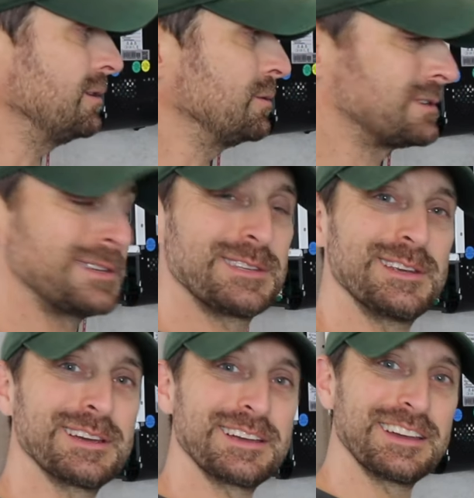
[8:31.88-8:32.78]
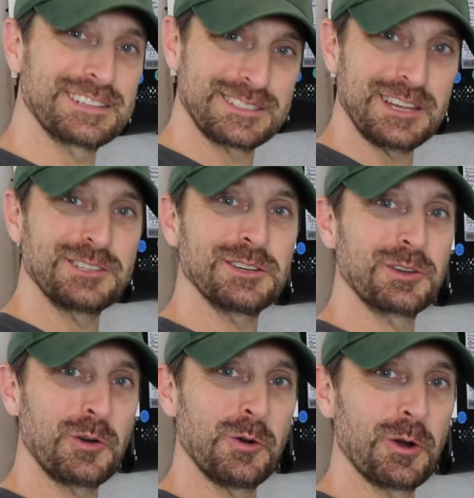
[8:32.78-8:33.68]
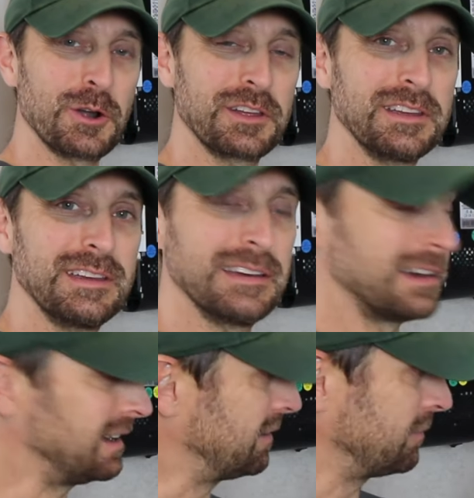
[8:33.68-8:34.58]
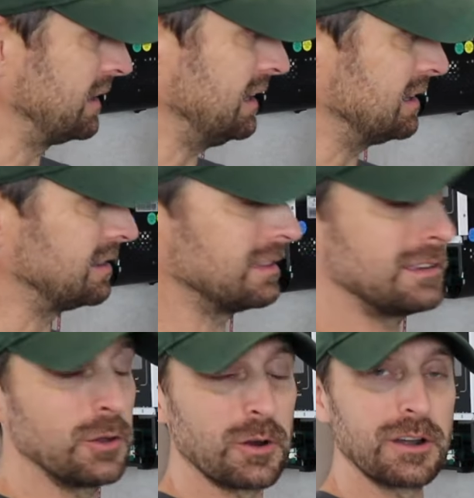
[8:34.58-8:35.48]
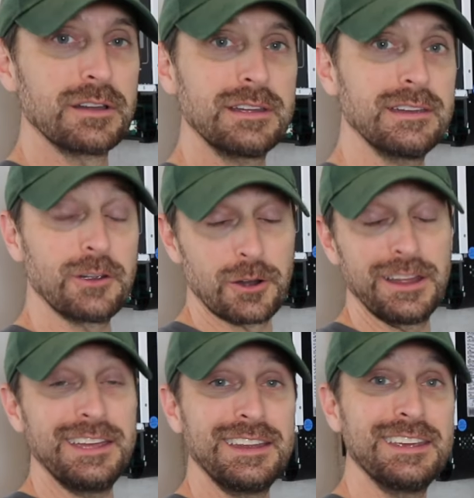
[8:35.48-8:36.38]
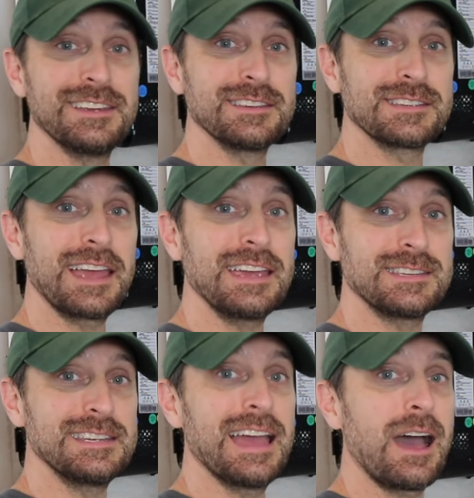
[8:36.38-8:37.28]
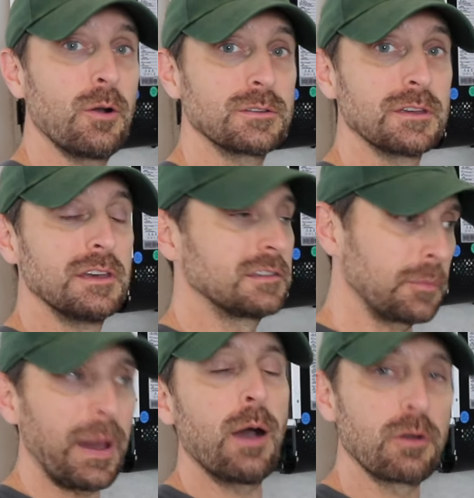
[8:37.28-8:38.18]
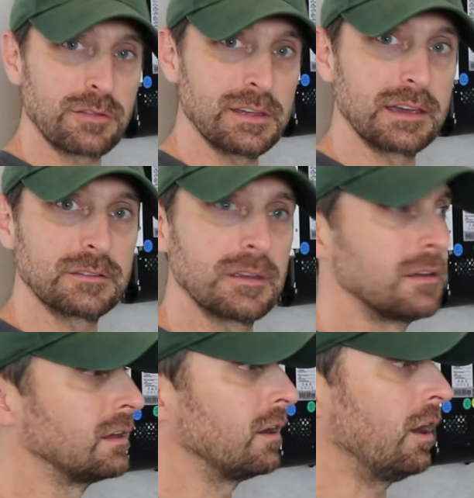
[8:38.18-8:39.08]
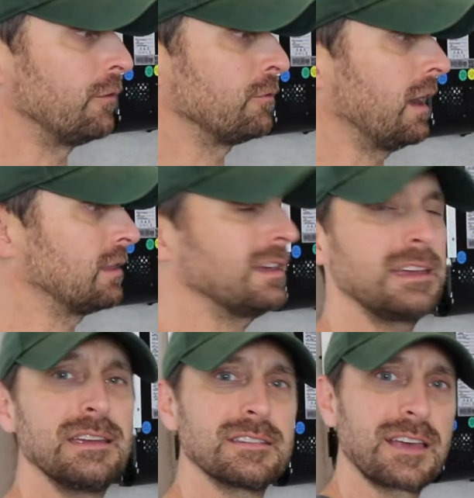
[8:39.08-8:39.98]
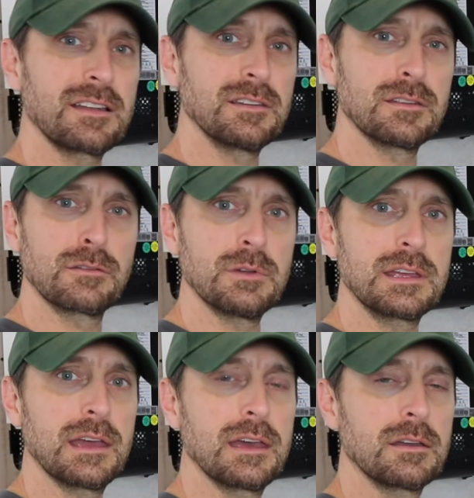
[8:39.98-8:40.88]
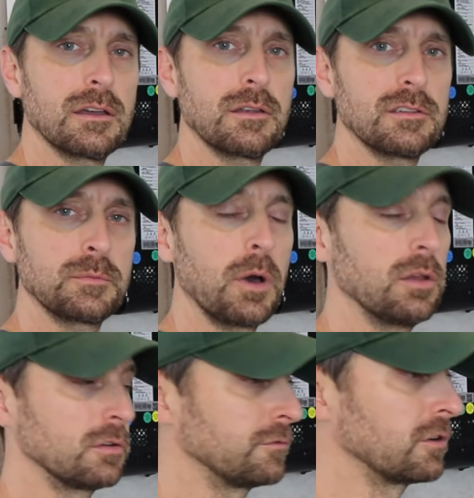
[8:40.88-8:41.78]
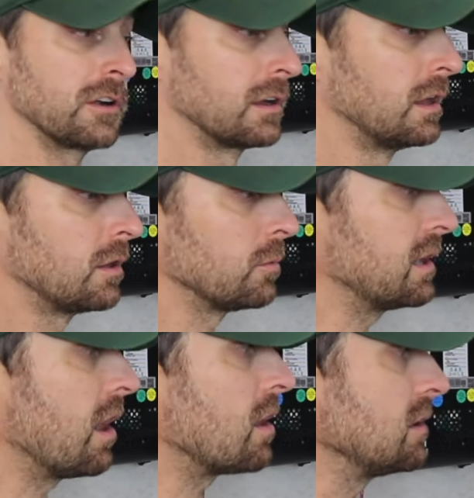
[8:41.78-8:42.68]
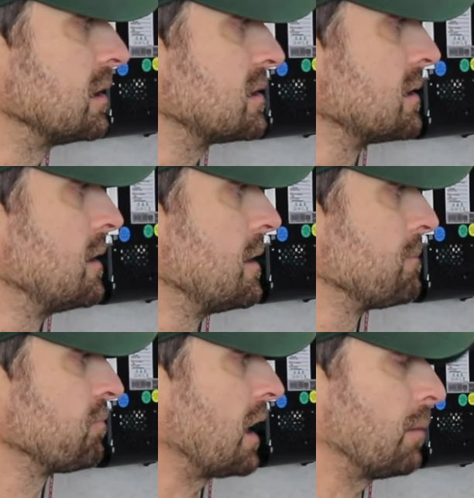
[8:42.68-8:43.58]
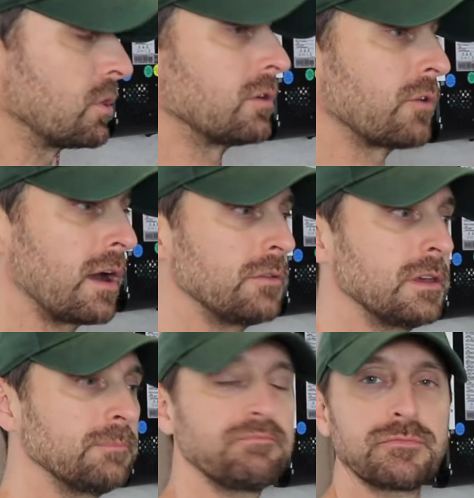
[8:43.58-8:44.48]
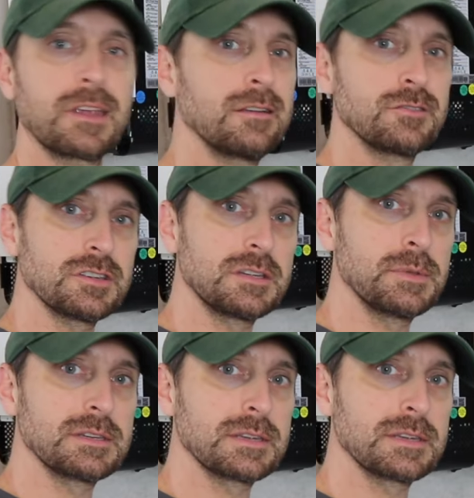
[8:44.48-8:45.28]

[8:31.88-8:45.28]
uses the extension cord um, in your or in his AC out to power things off. I think he's got the 3K, uh, the smaller inverter. Regardless, I'm going to ground them just to be